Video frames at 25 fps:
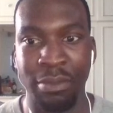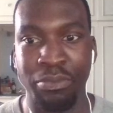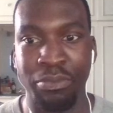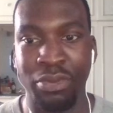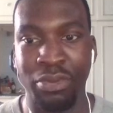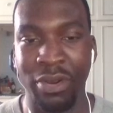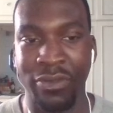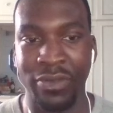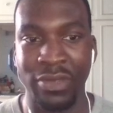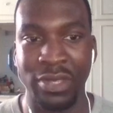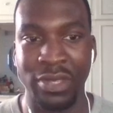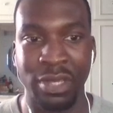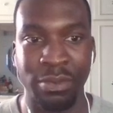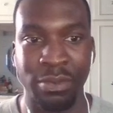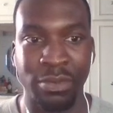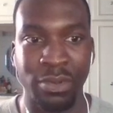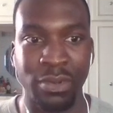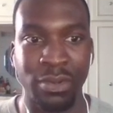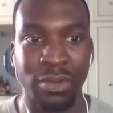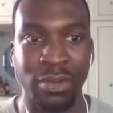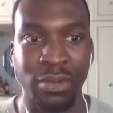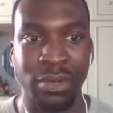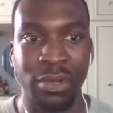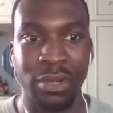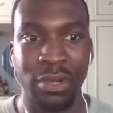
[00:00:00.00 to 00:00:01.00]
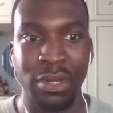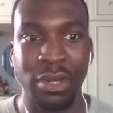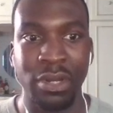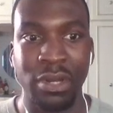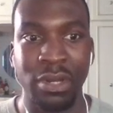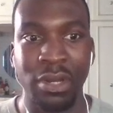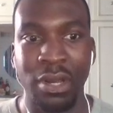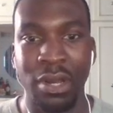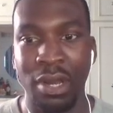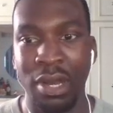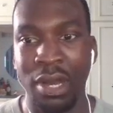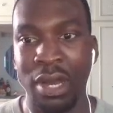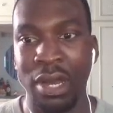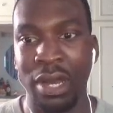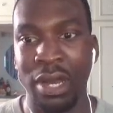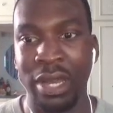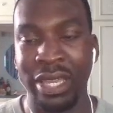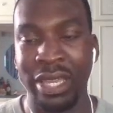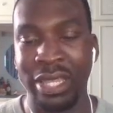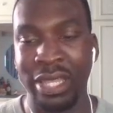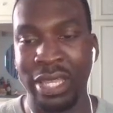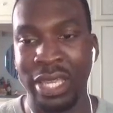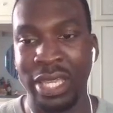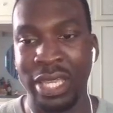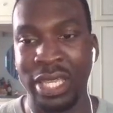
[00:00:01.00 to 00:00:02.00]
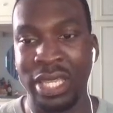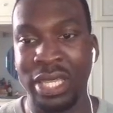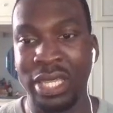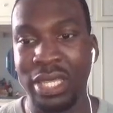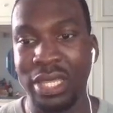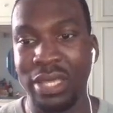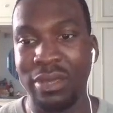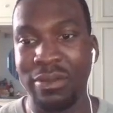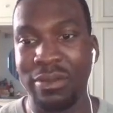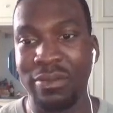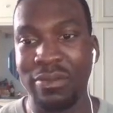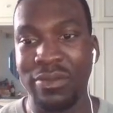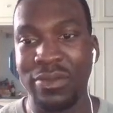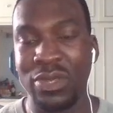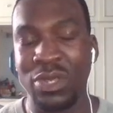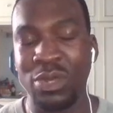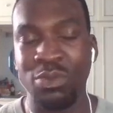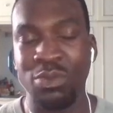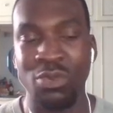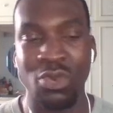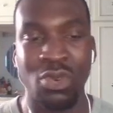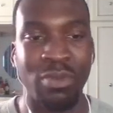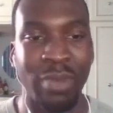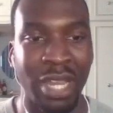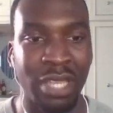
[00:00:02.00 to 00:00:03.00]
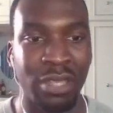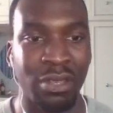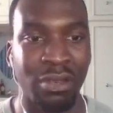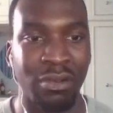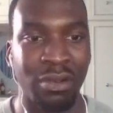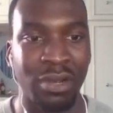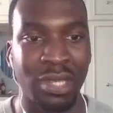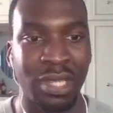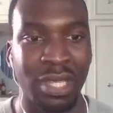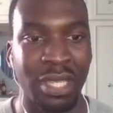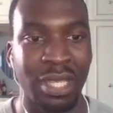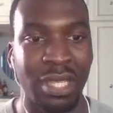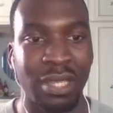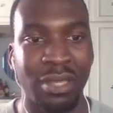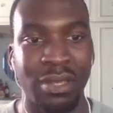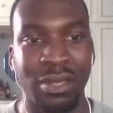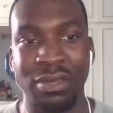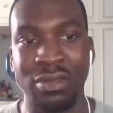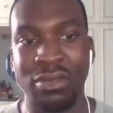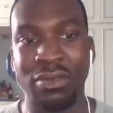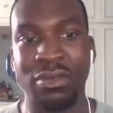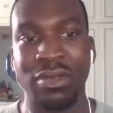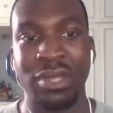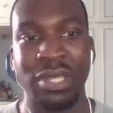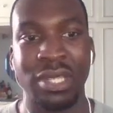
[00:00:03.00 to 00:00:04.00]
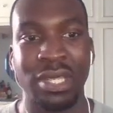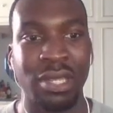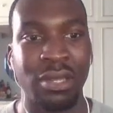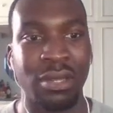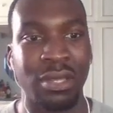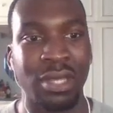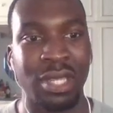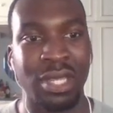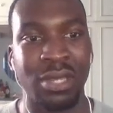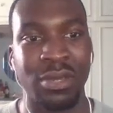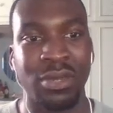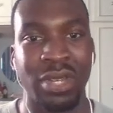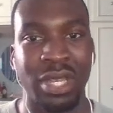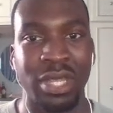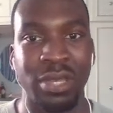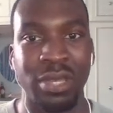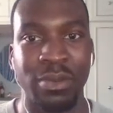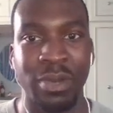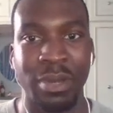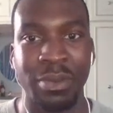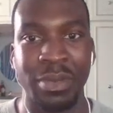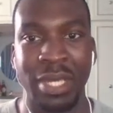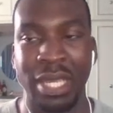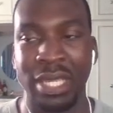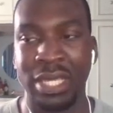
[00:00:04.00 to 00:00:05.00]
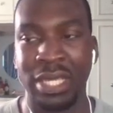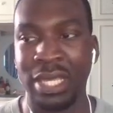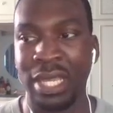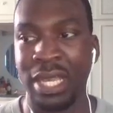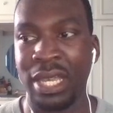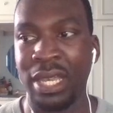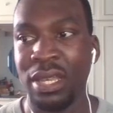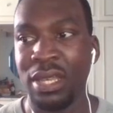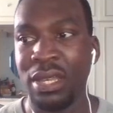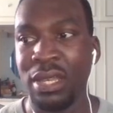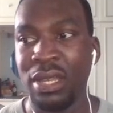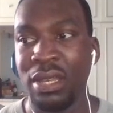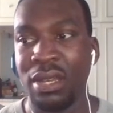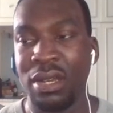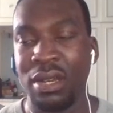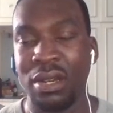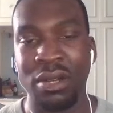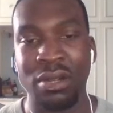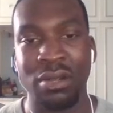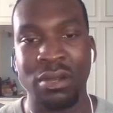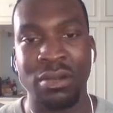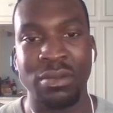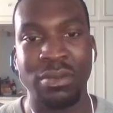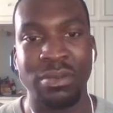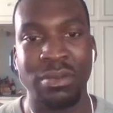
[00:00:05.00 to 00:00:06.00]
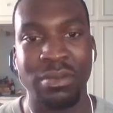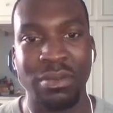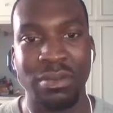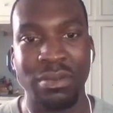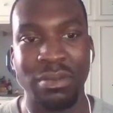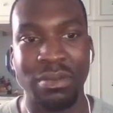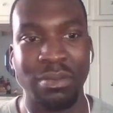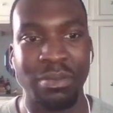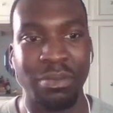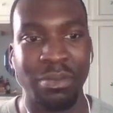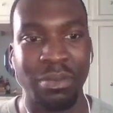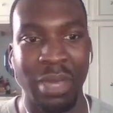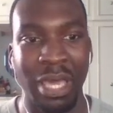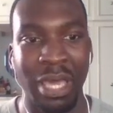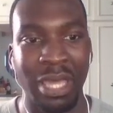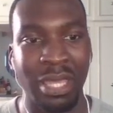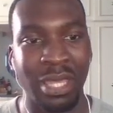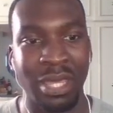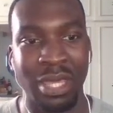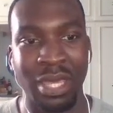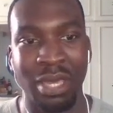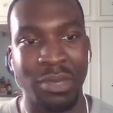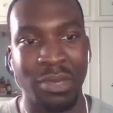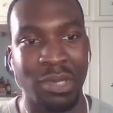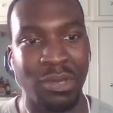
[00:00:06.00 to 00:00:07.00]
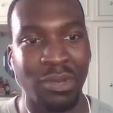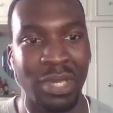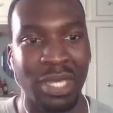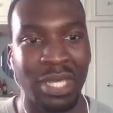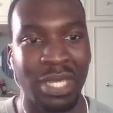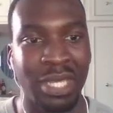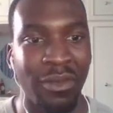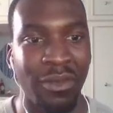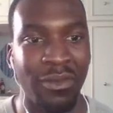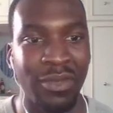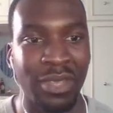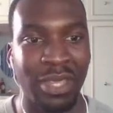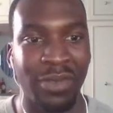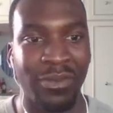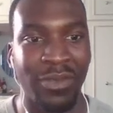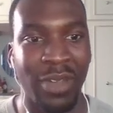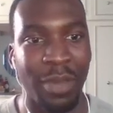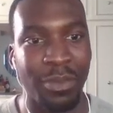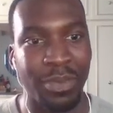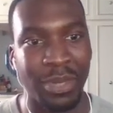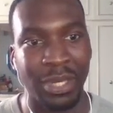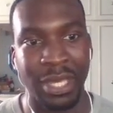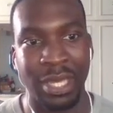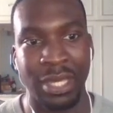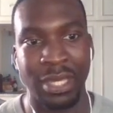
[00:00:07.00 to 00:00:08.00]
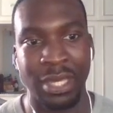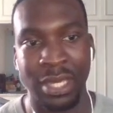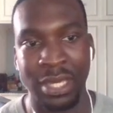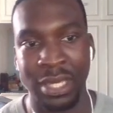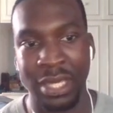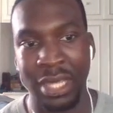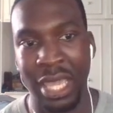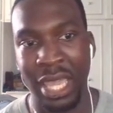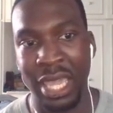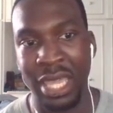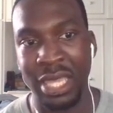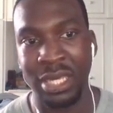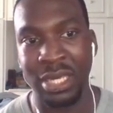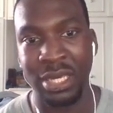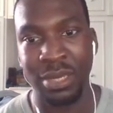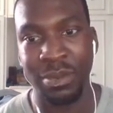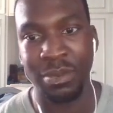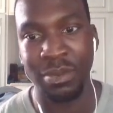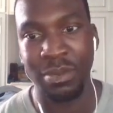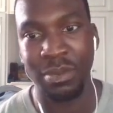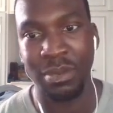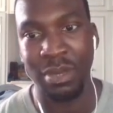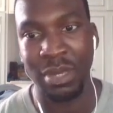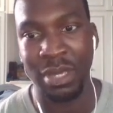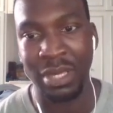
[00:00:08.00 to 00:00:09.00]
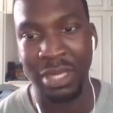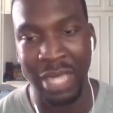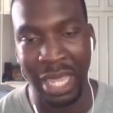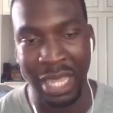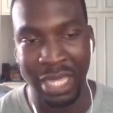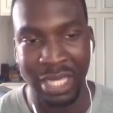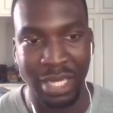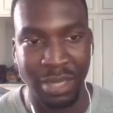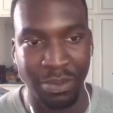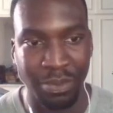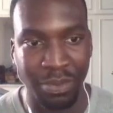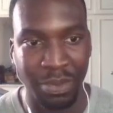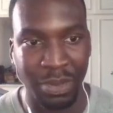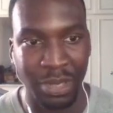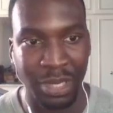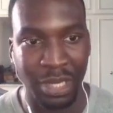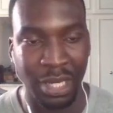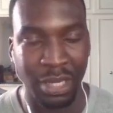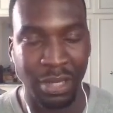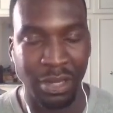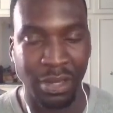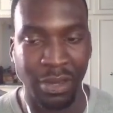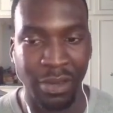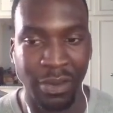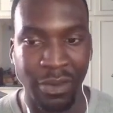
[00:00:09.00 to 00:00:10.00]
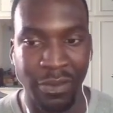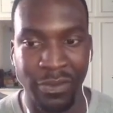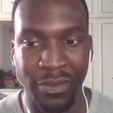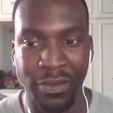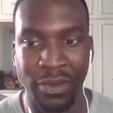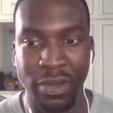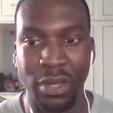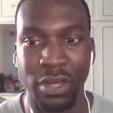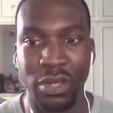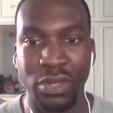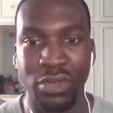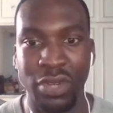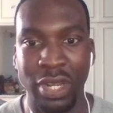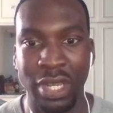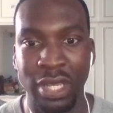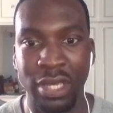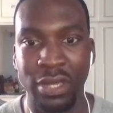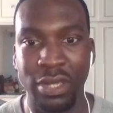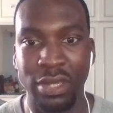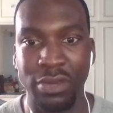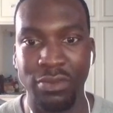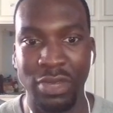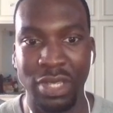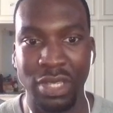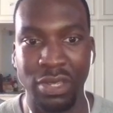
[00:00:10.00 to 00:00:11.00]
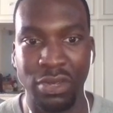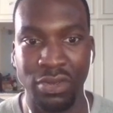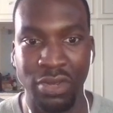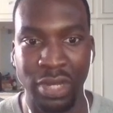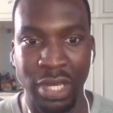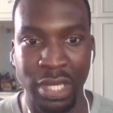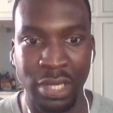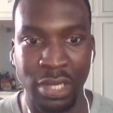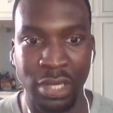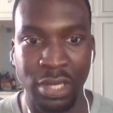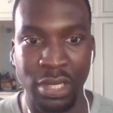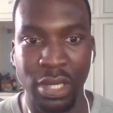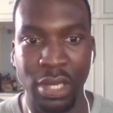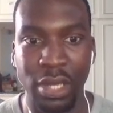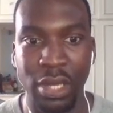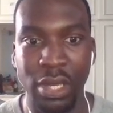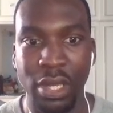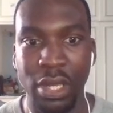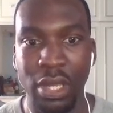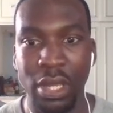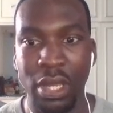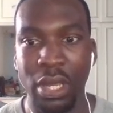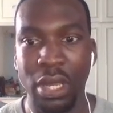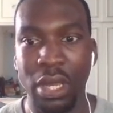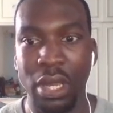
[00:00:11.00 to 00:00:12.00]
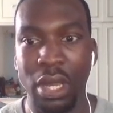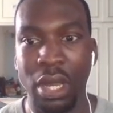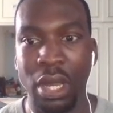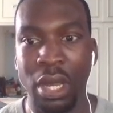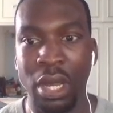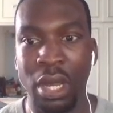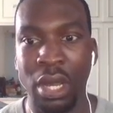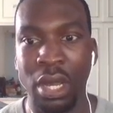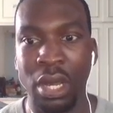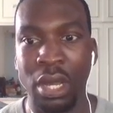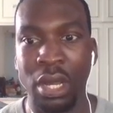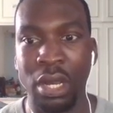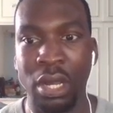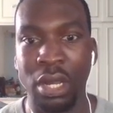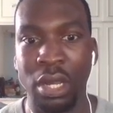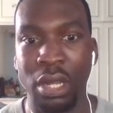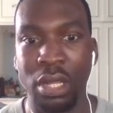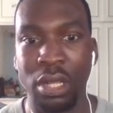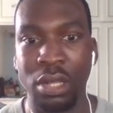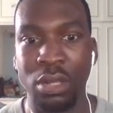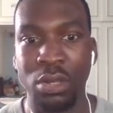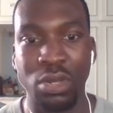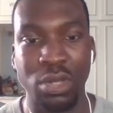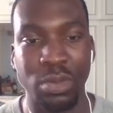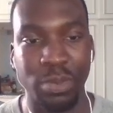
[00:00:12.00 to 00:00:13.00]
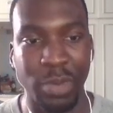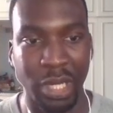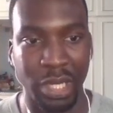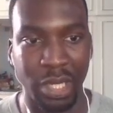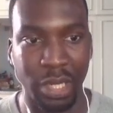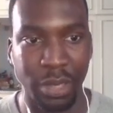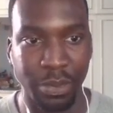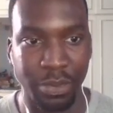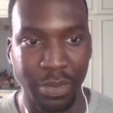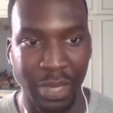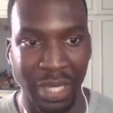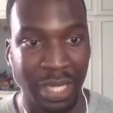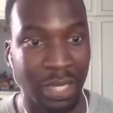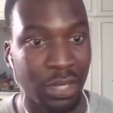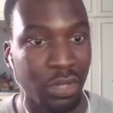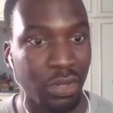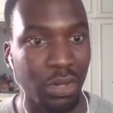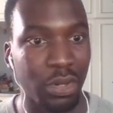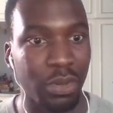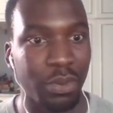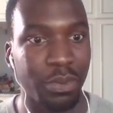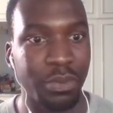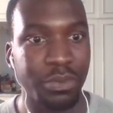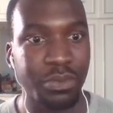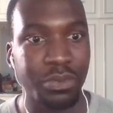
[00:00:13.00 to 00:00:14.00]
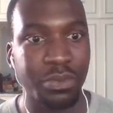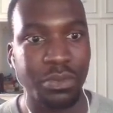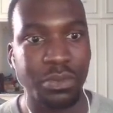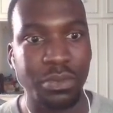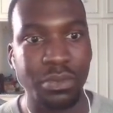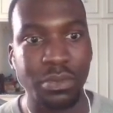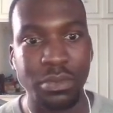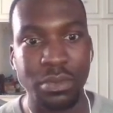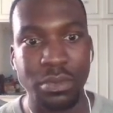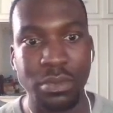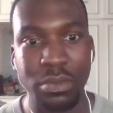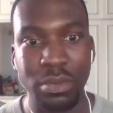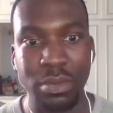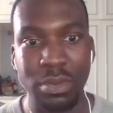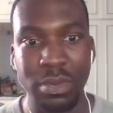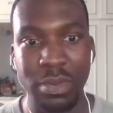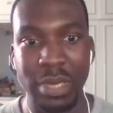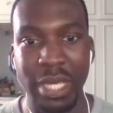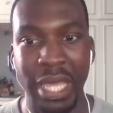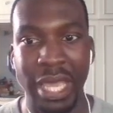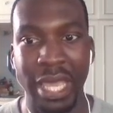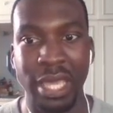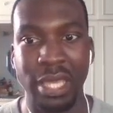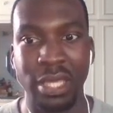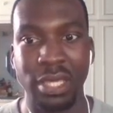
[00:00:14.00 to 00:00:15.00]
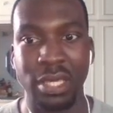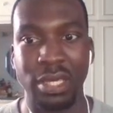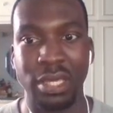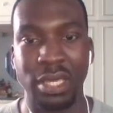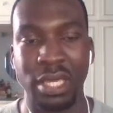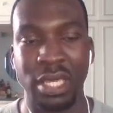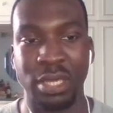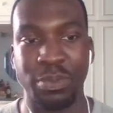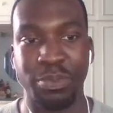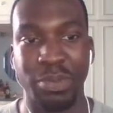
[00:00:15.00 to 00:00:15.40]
profitable are in a small minority that you always see on these trading websites that oh anything between 75% and 80 and uh, 90% of uh, trade retail traders are lose money and it's true and it's